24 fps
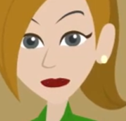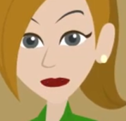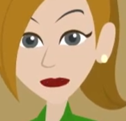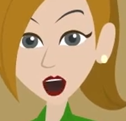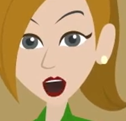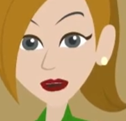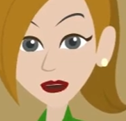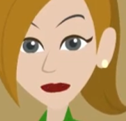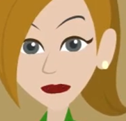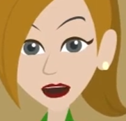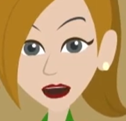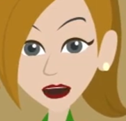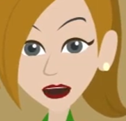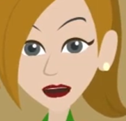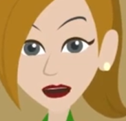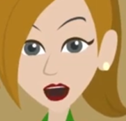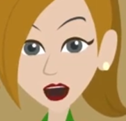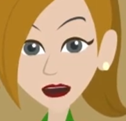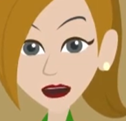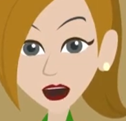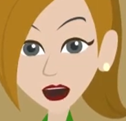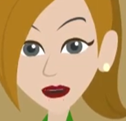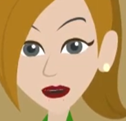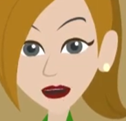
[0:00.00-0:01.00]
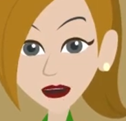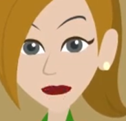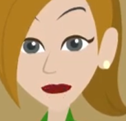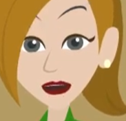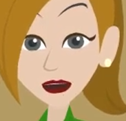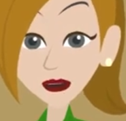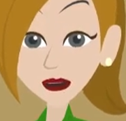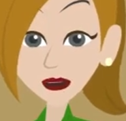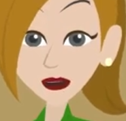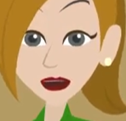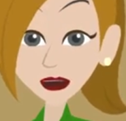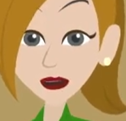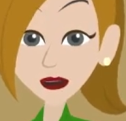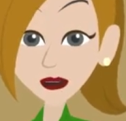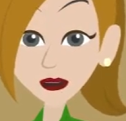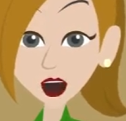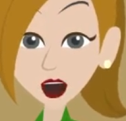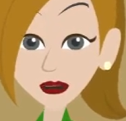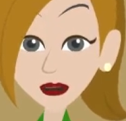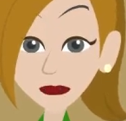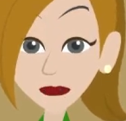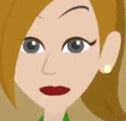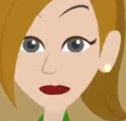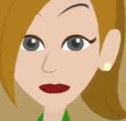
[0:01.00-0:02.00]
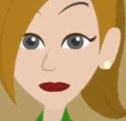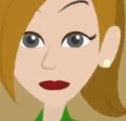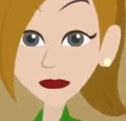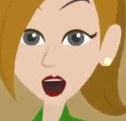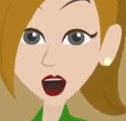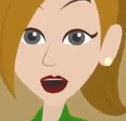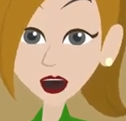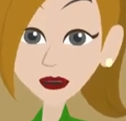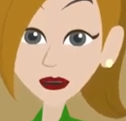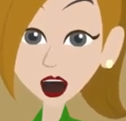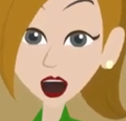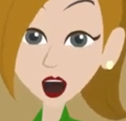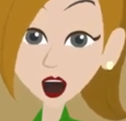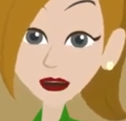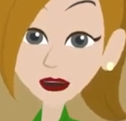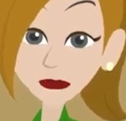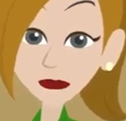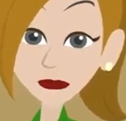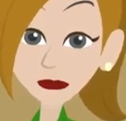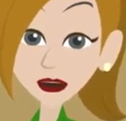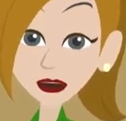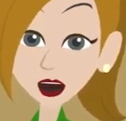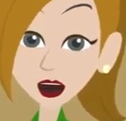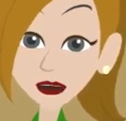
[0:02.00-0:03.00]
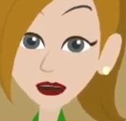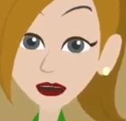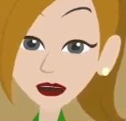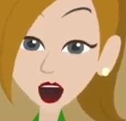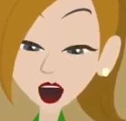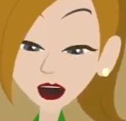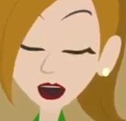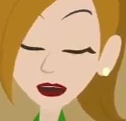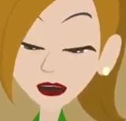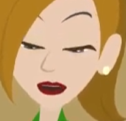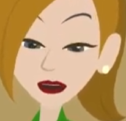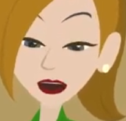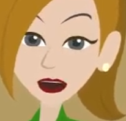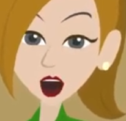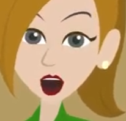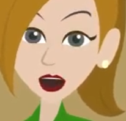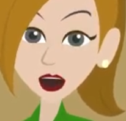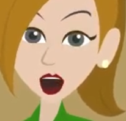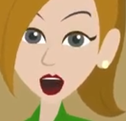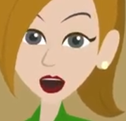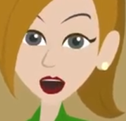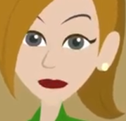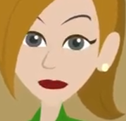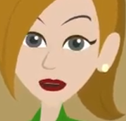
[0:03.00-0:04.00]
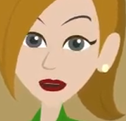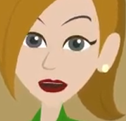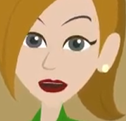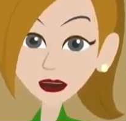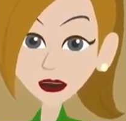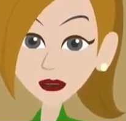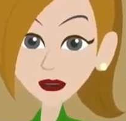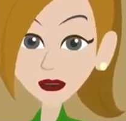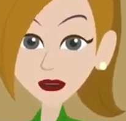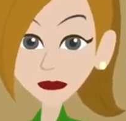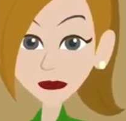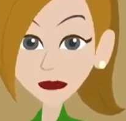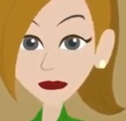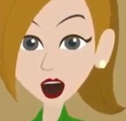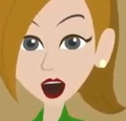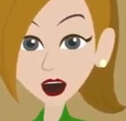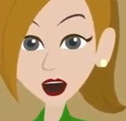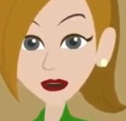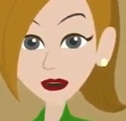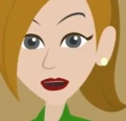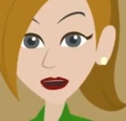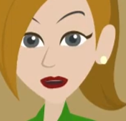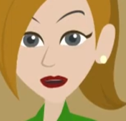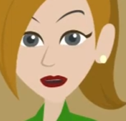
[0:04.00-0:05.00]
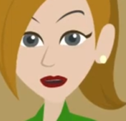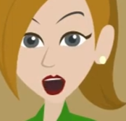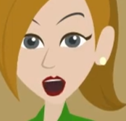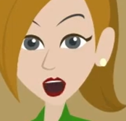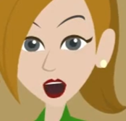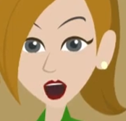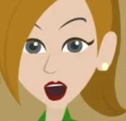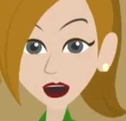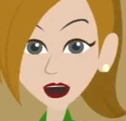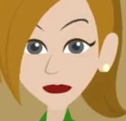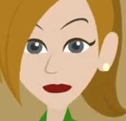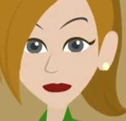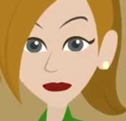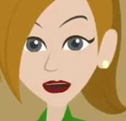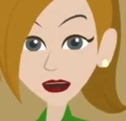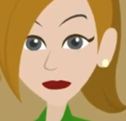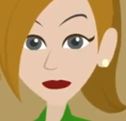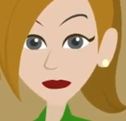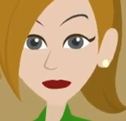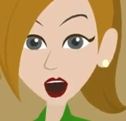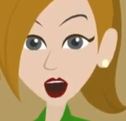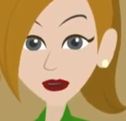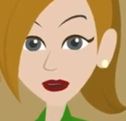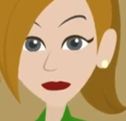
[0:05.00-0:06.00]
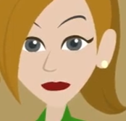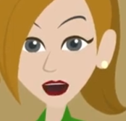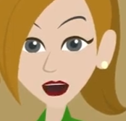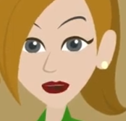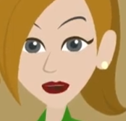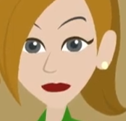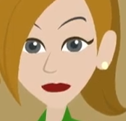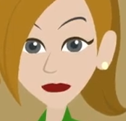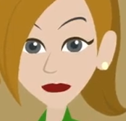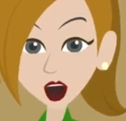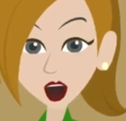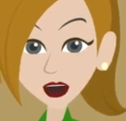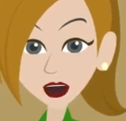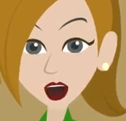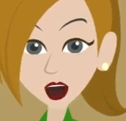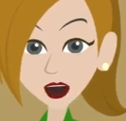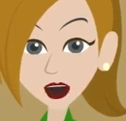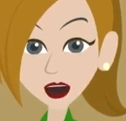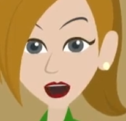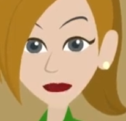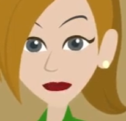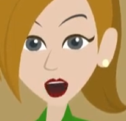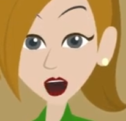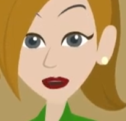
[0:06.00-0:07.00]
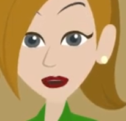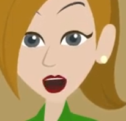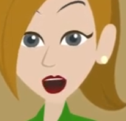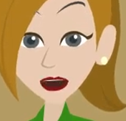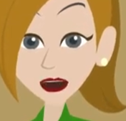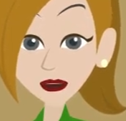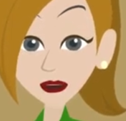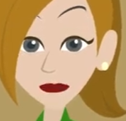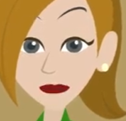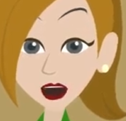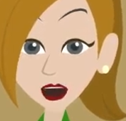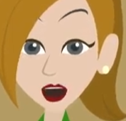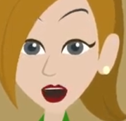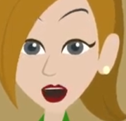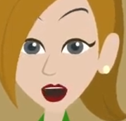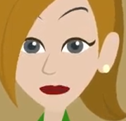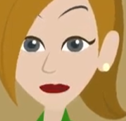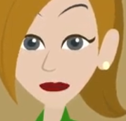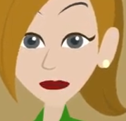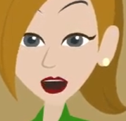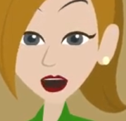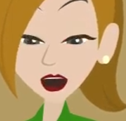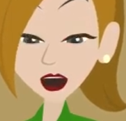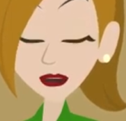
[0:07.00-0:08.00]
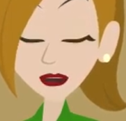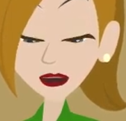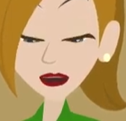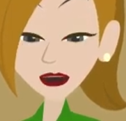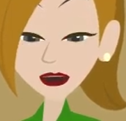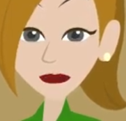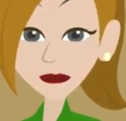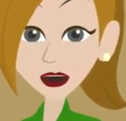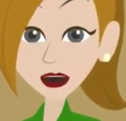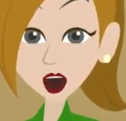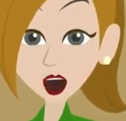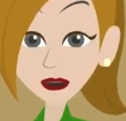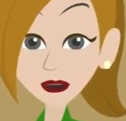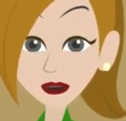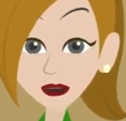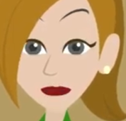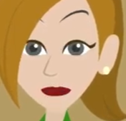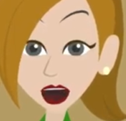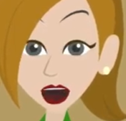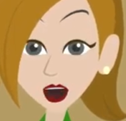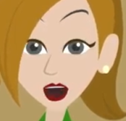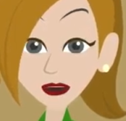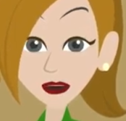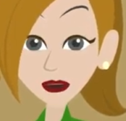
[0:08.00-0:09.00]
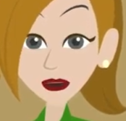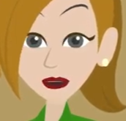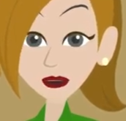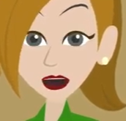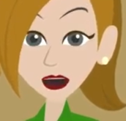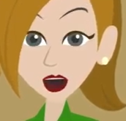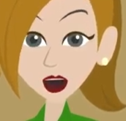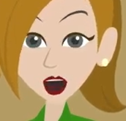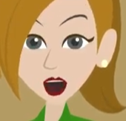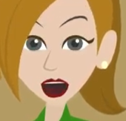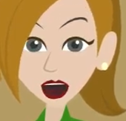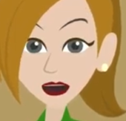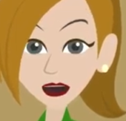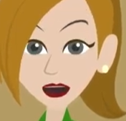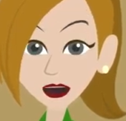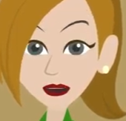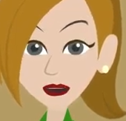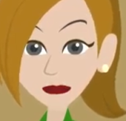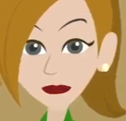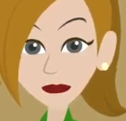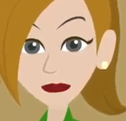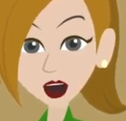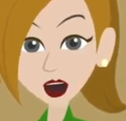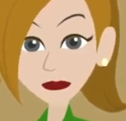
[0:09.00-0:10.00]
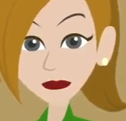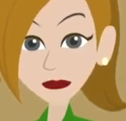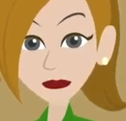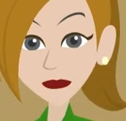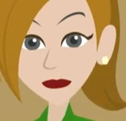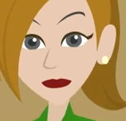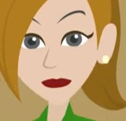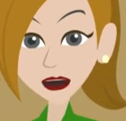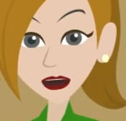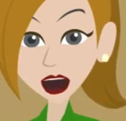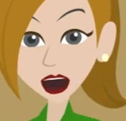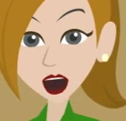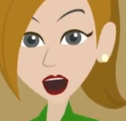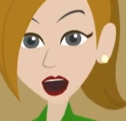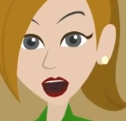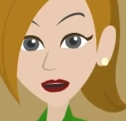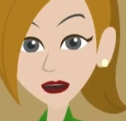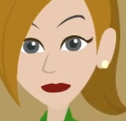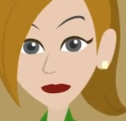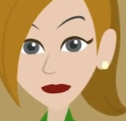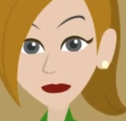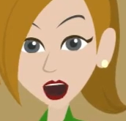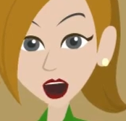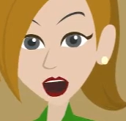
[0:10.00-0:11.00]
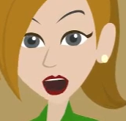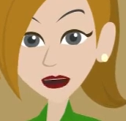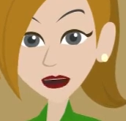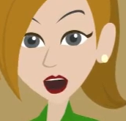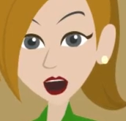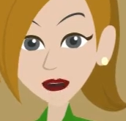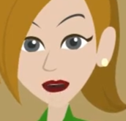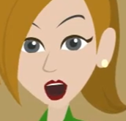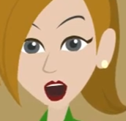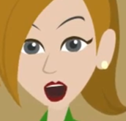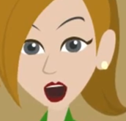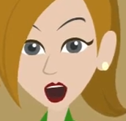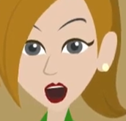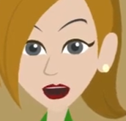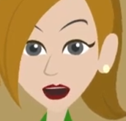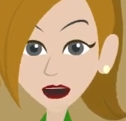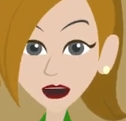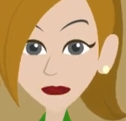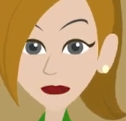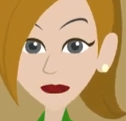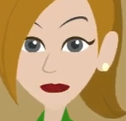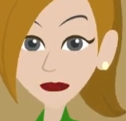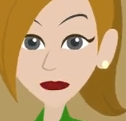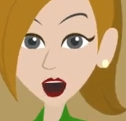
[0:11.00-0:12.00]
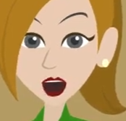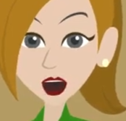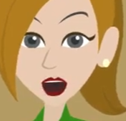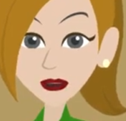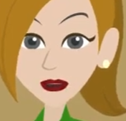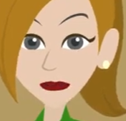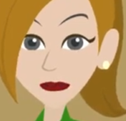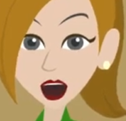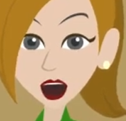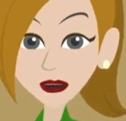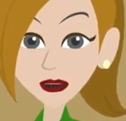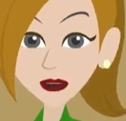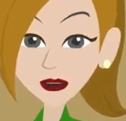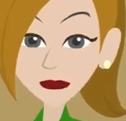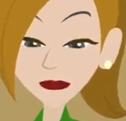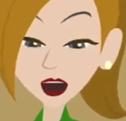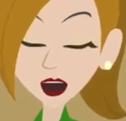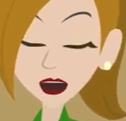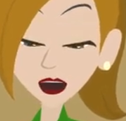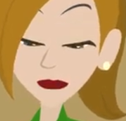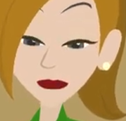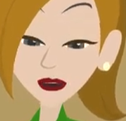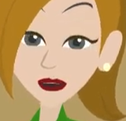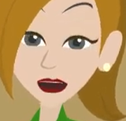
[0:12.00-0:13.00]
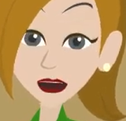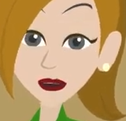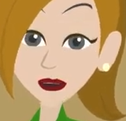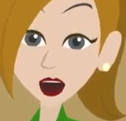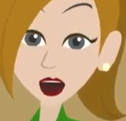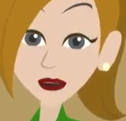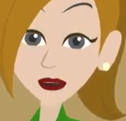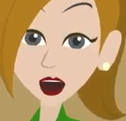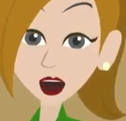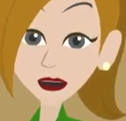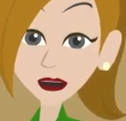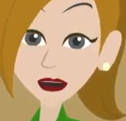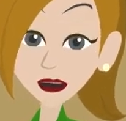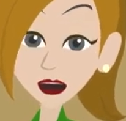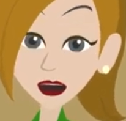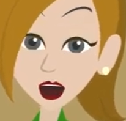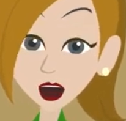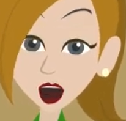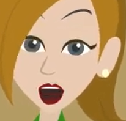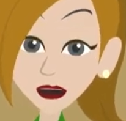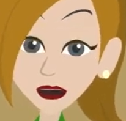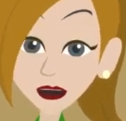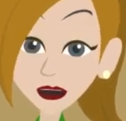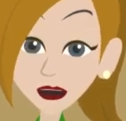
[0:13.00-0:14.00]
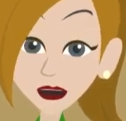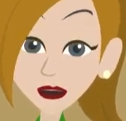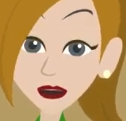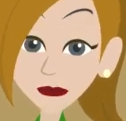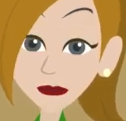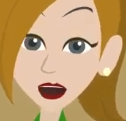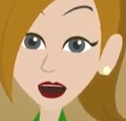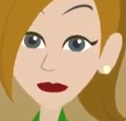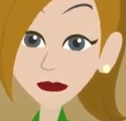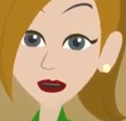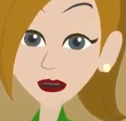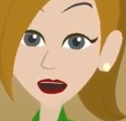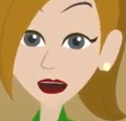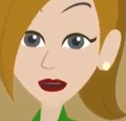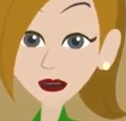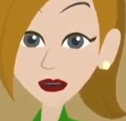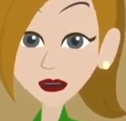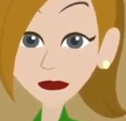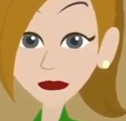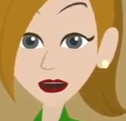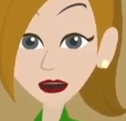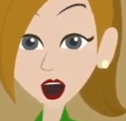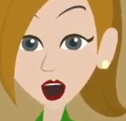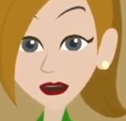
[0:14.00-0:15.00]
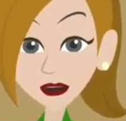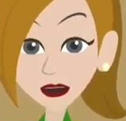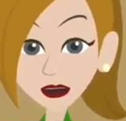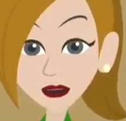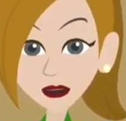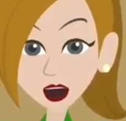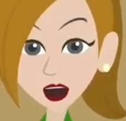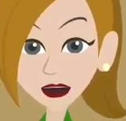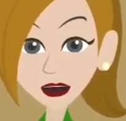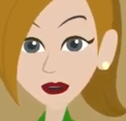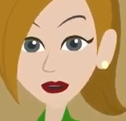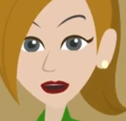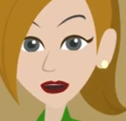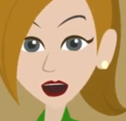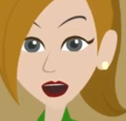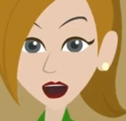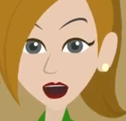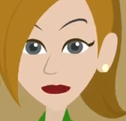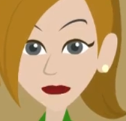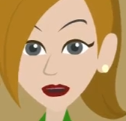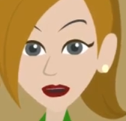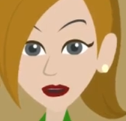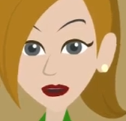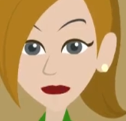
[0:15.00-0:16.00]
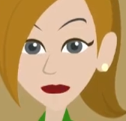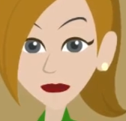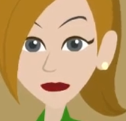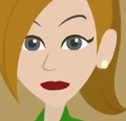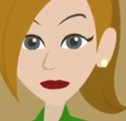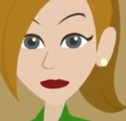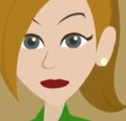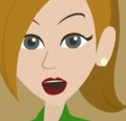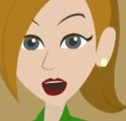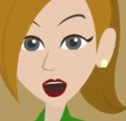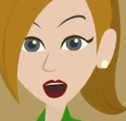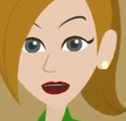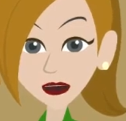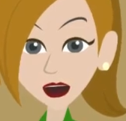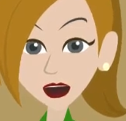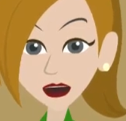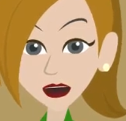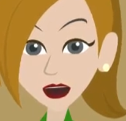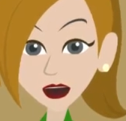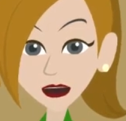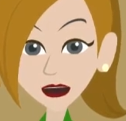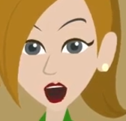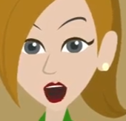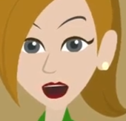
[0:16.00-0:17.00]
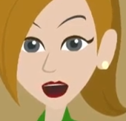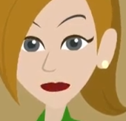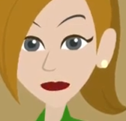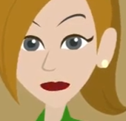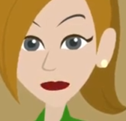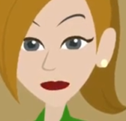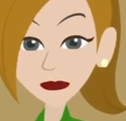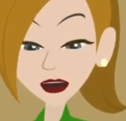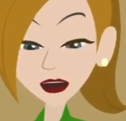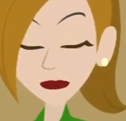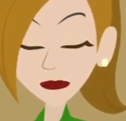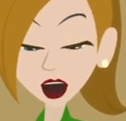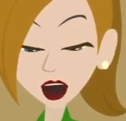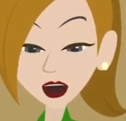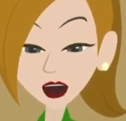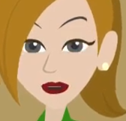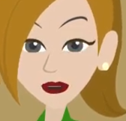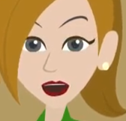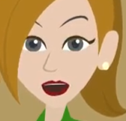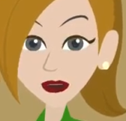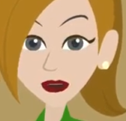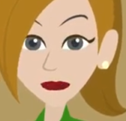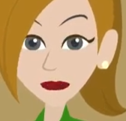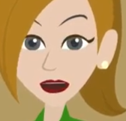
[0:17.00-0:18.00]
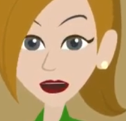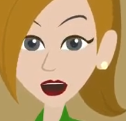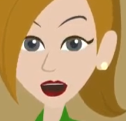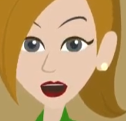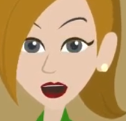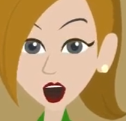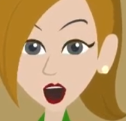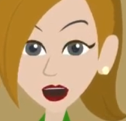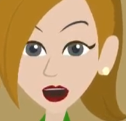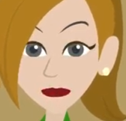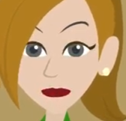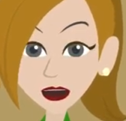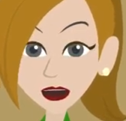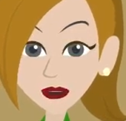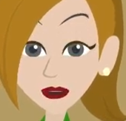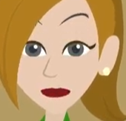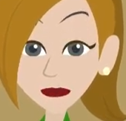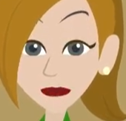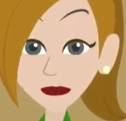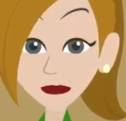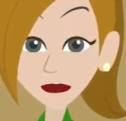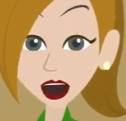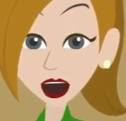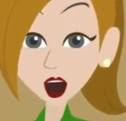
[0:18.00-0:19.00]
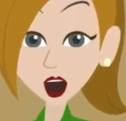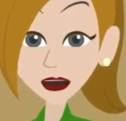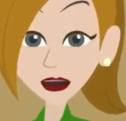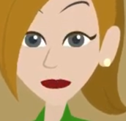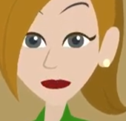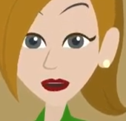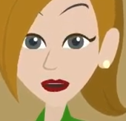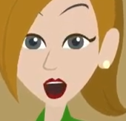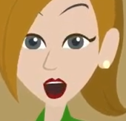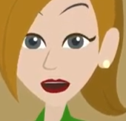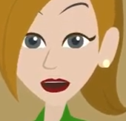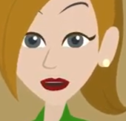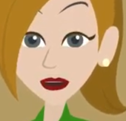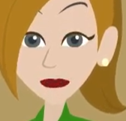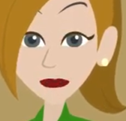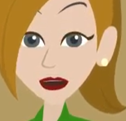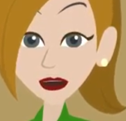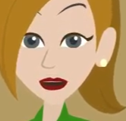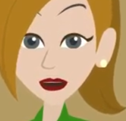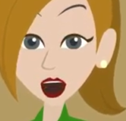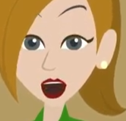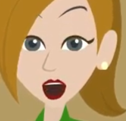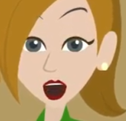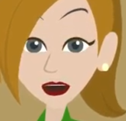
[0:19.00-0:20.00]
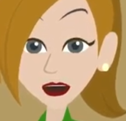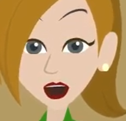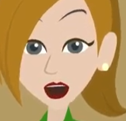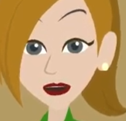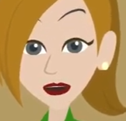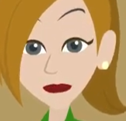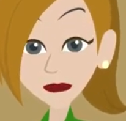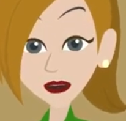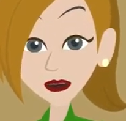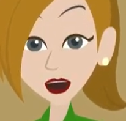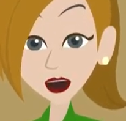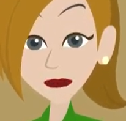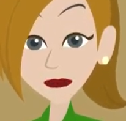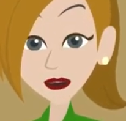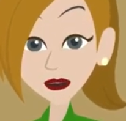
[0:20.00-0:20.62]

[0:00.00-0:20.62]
forking the other way just a little bit with that. On the whole, things are going very well for me. And I ask this question not only because I'm eternally trying to improve the quality of my own life, because we all always are, and as a teacher, there's nothing better than teaching through the clarity of my example, but I really want to get this so that I can demonstrate it to others, both